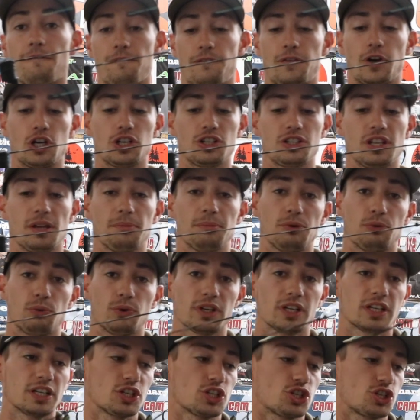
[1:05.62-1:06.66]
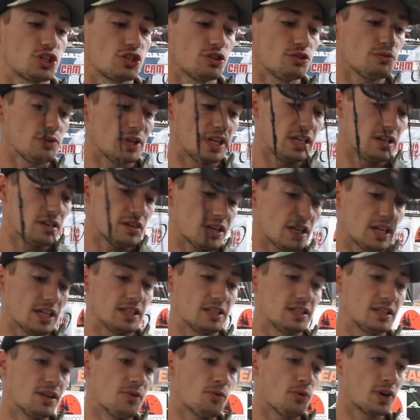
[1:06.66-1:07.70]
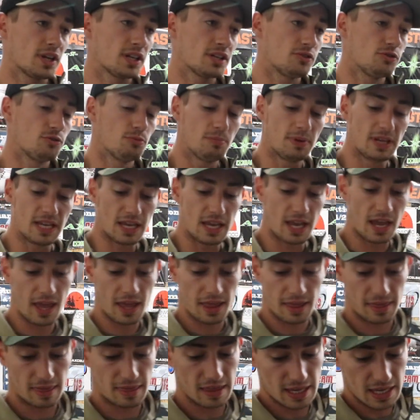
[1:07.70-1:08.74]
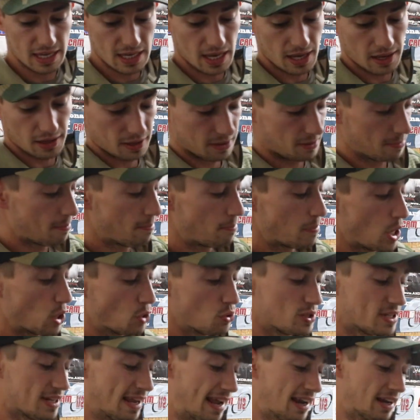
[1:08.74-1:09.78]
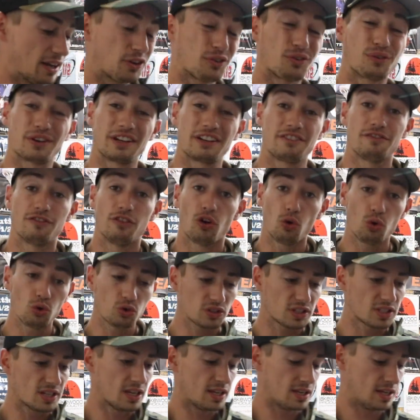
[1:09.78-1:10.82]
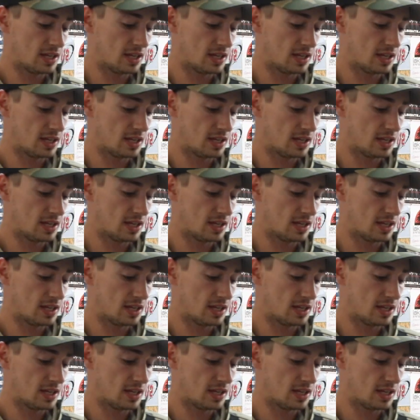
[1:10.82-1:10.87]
First up that we're gonna shoot here is going to be the Bowtech Revolt.